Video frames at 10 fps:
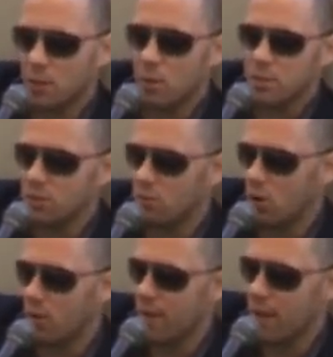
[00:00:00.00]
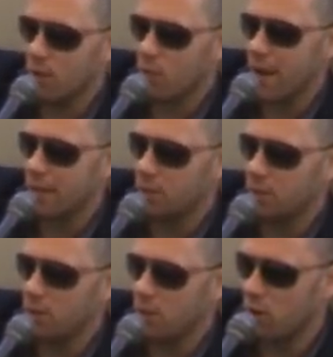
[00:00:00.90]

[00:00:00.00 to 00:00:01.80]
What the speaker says: You know, once you've got that cracked and you